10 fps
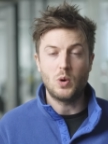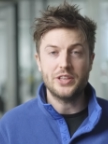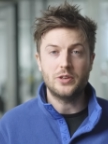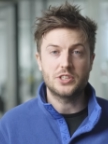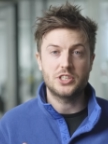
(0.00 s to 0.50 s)

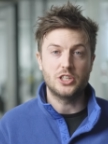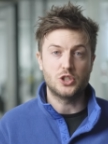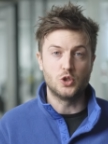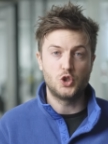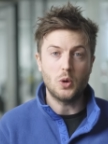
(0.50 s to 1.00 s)
why not
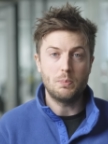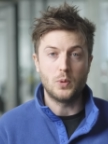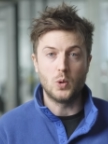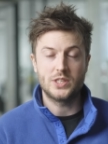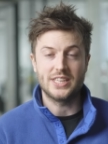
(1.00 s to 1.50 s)
search on job
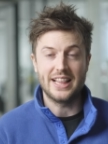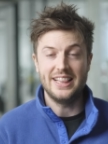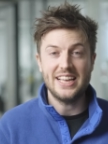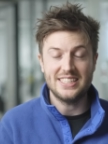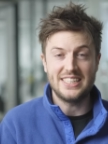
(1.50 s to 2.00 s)
boards like
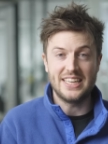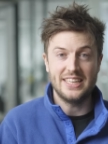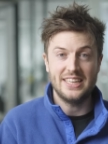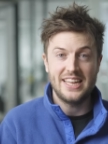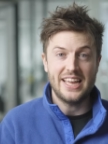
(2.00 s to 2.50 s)

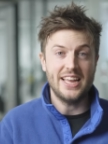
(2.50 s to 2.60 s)
LinkedIn,